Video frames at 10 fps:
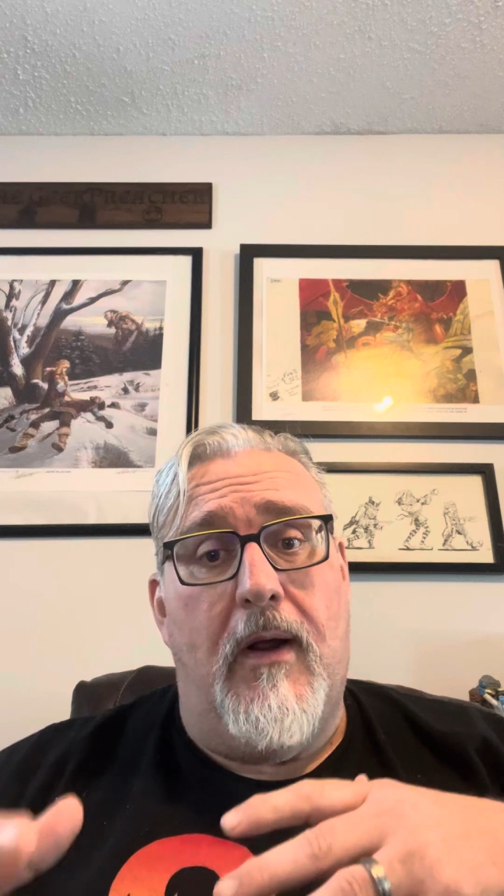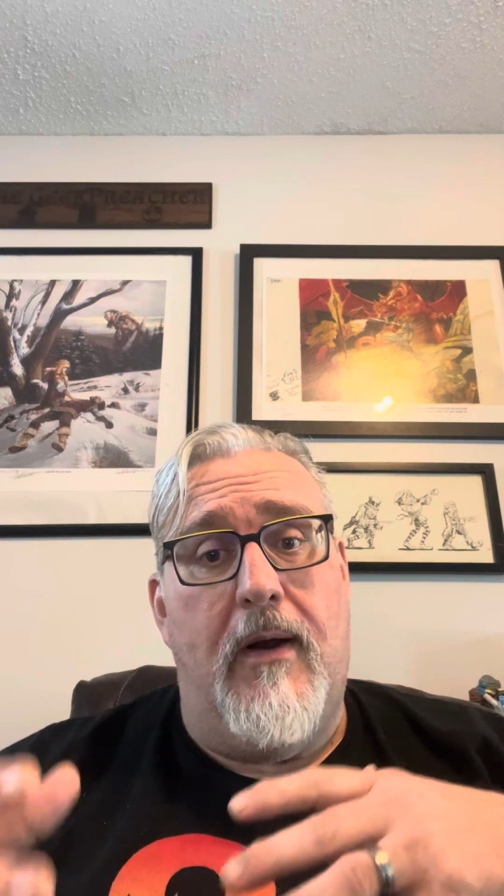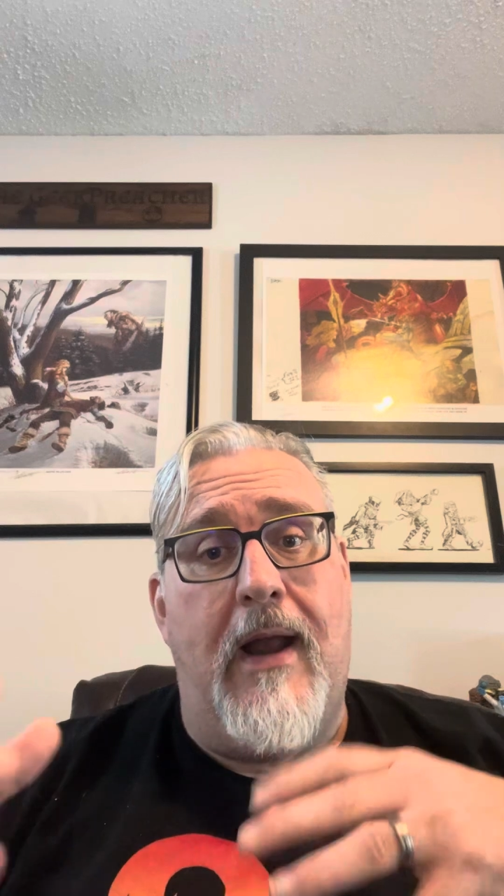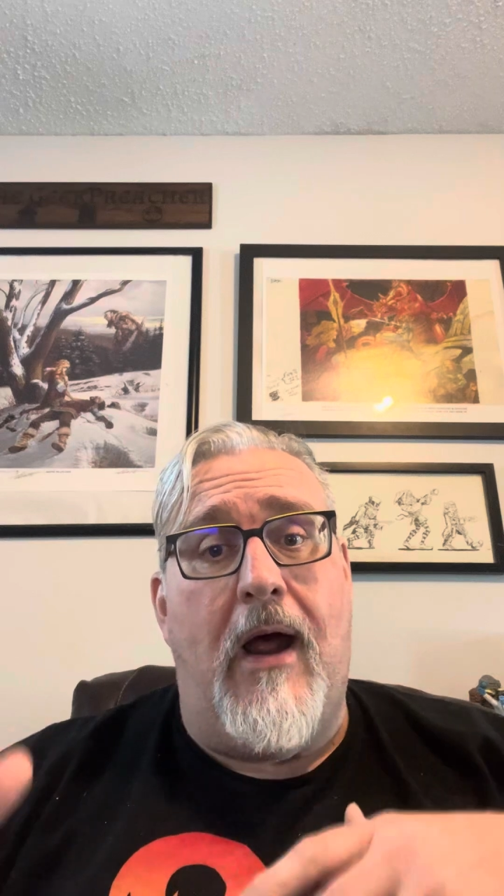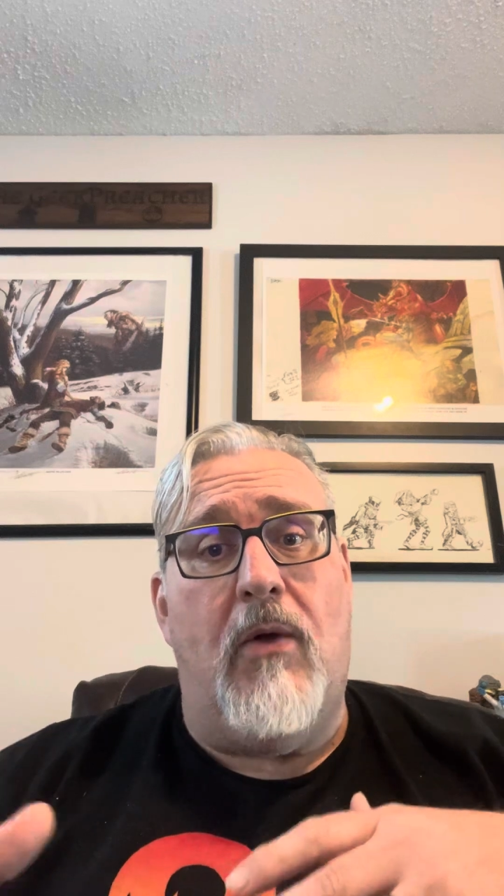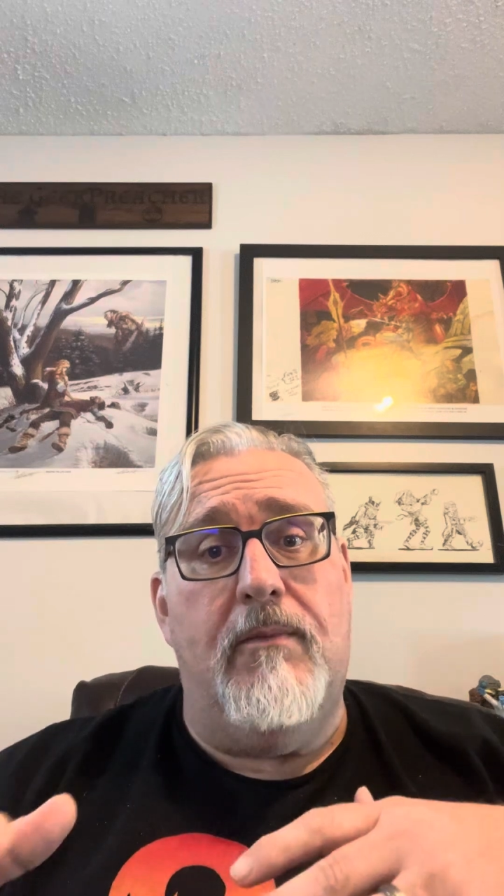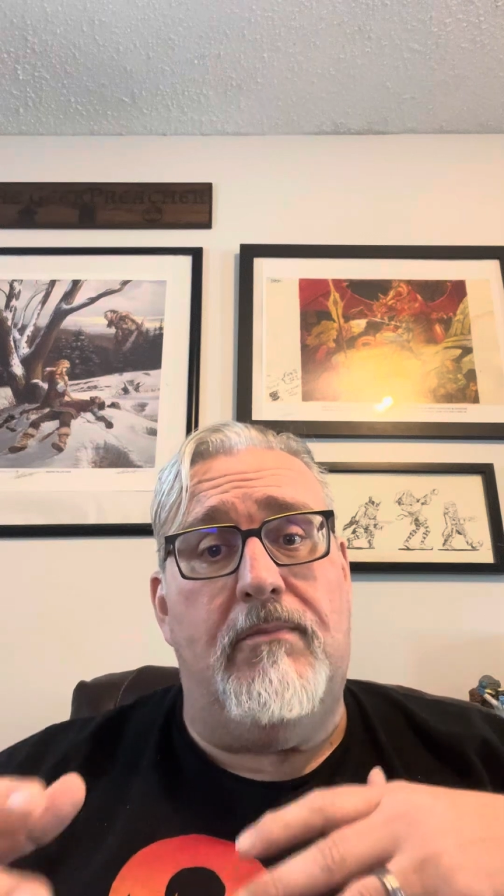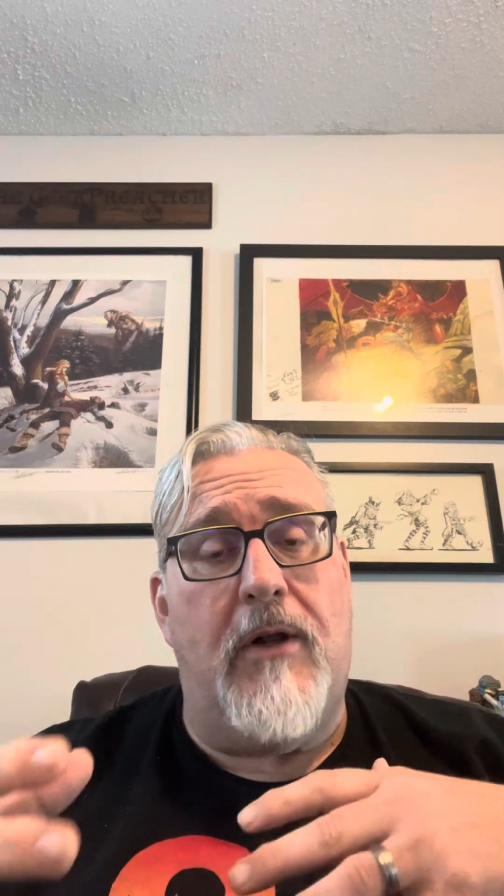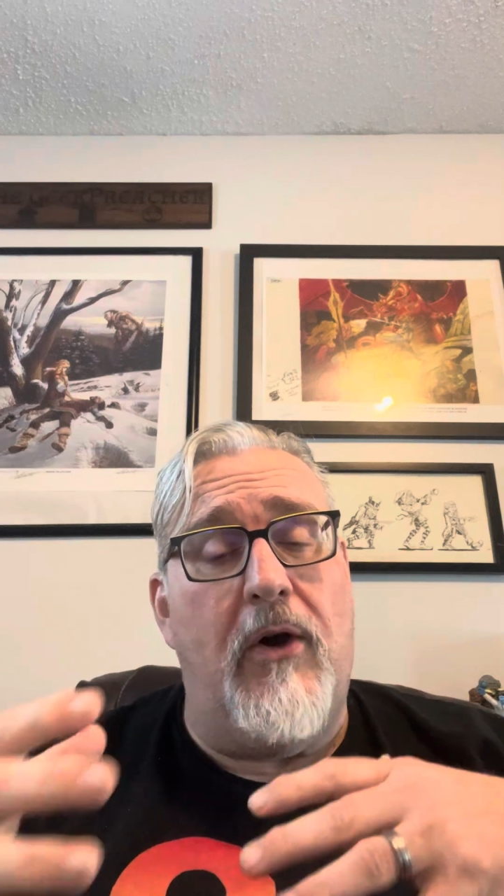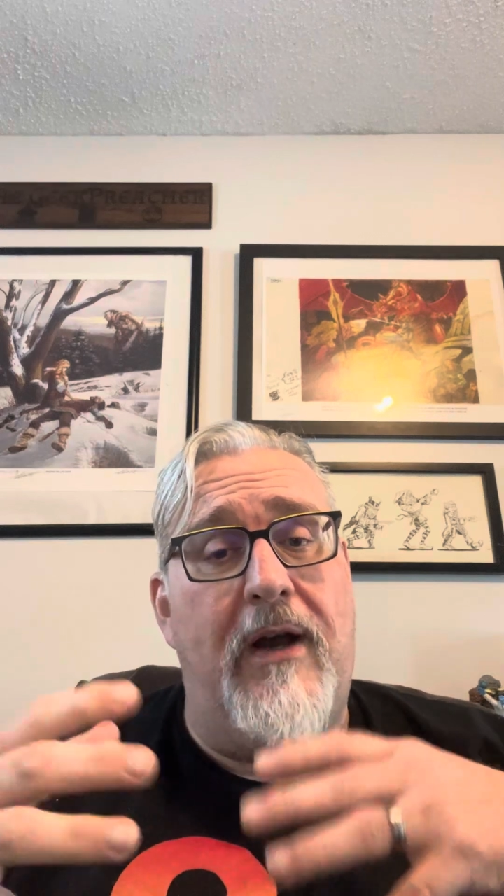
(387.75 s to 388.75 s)
Now,
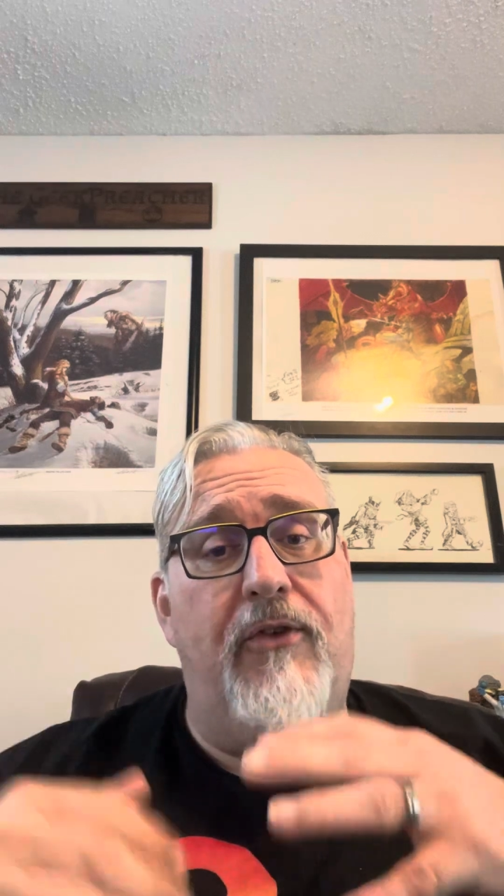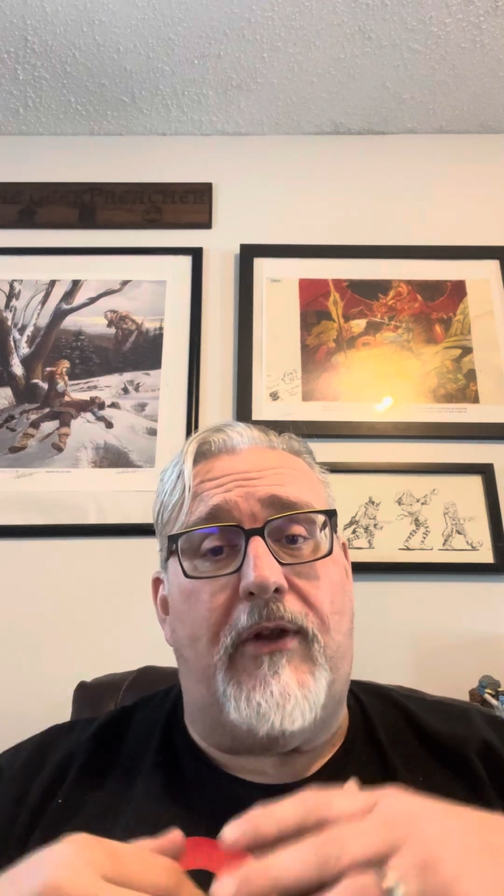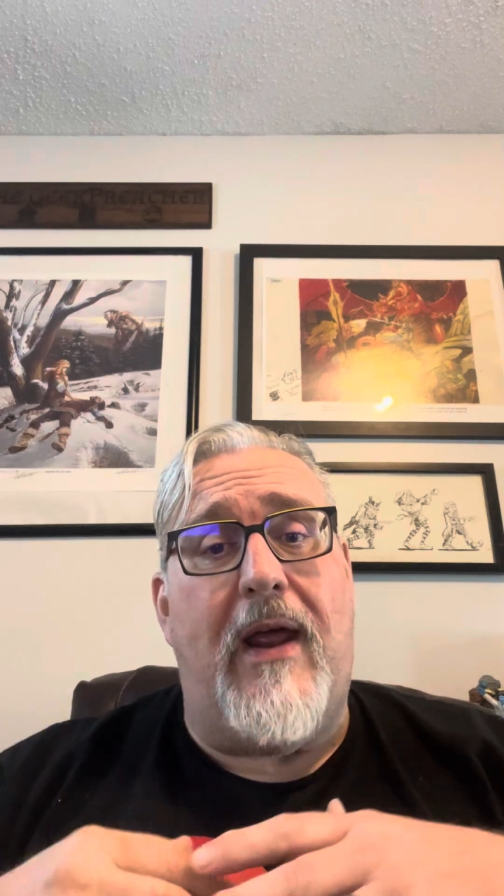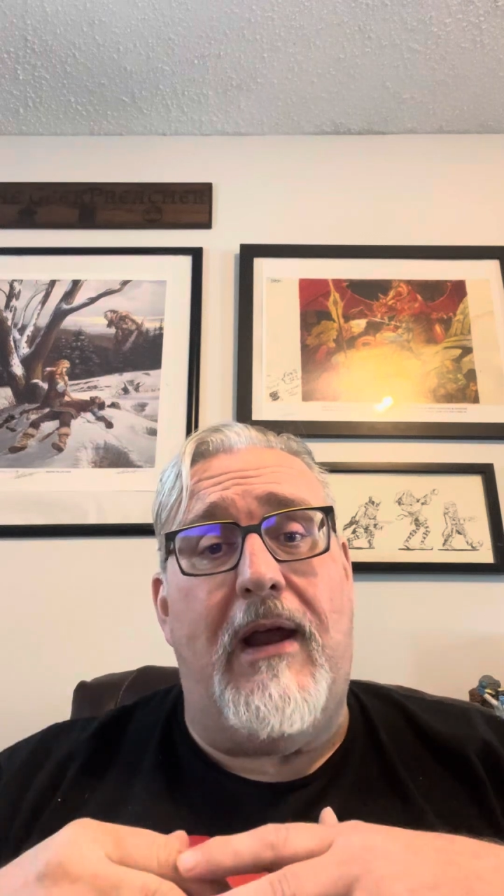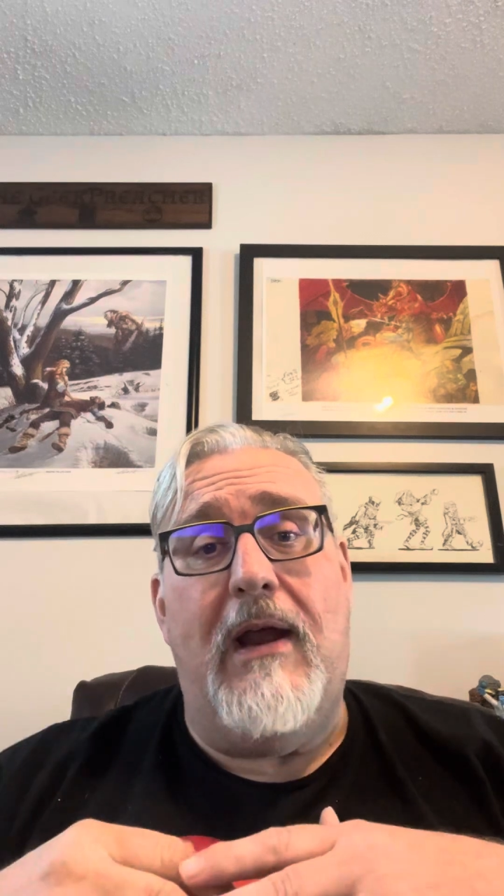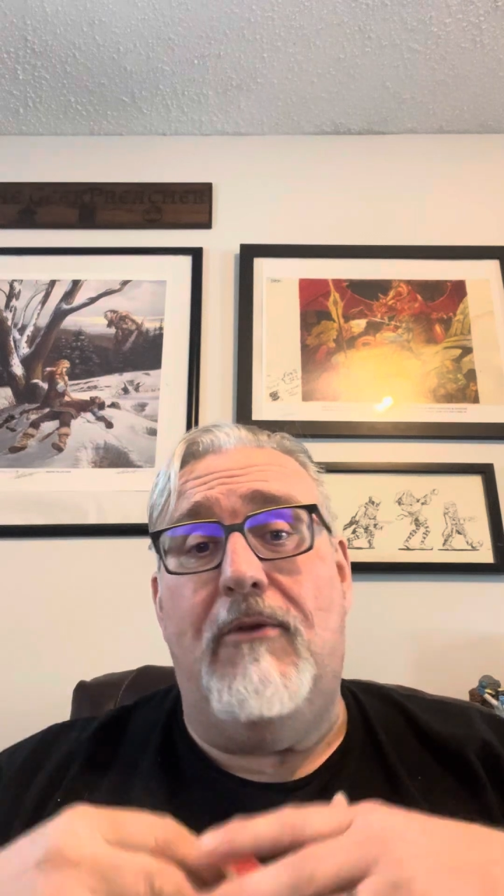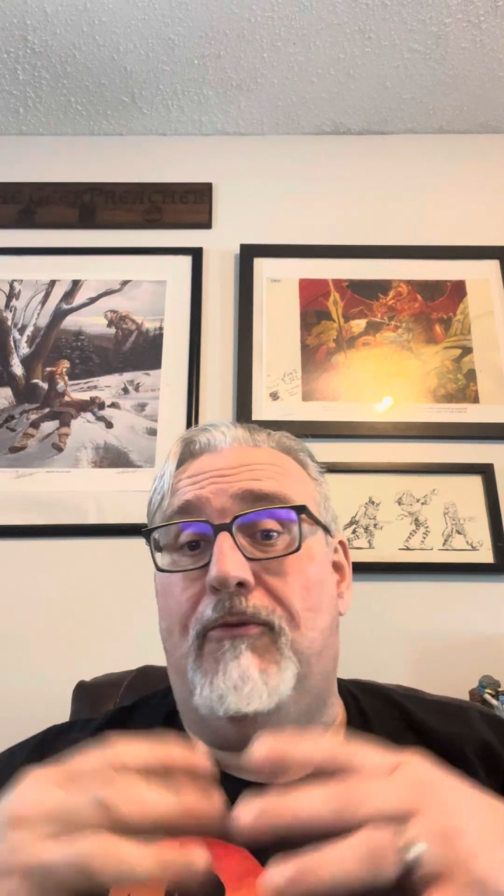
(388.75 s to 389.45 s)
there is a